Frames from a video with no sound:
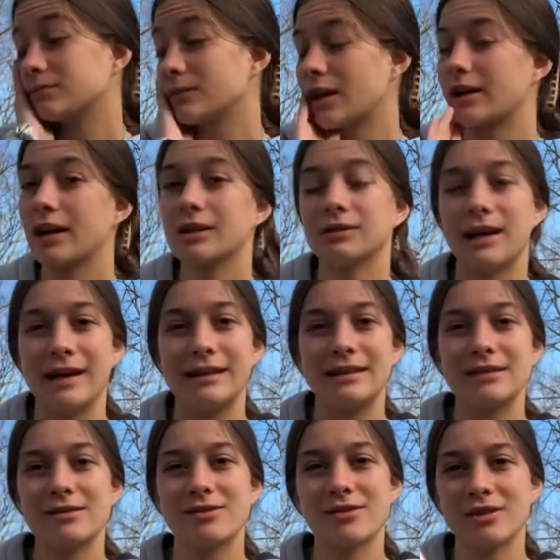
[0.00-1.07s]
I kind of like
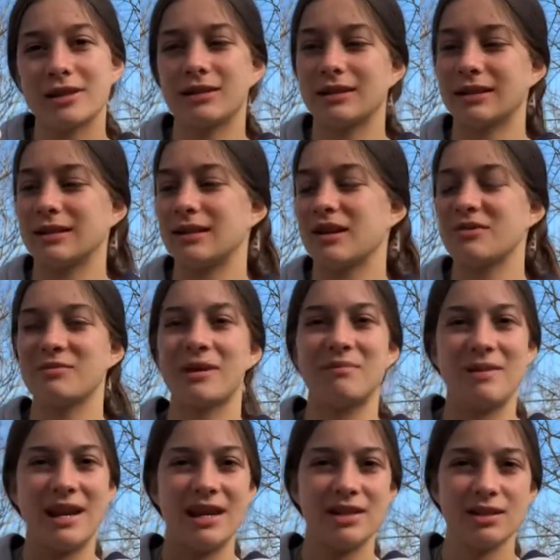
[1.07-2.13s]
it so that like none of my
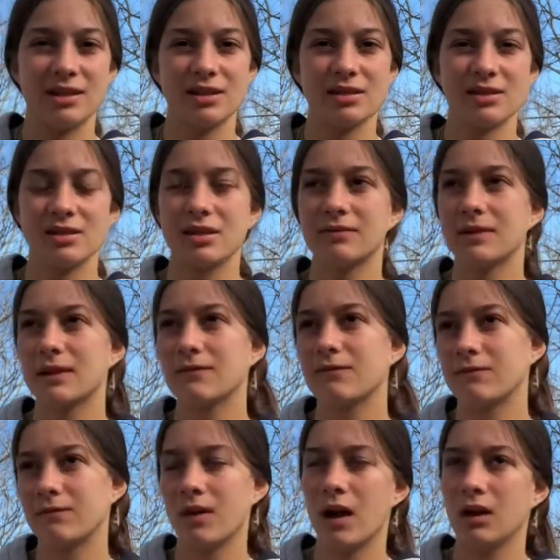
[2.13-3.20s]
pages or stuff like
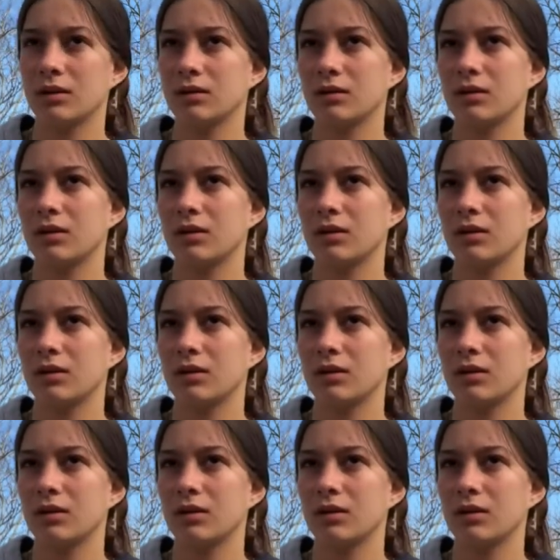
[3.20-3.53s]
fall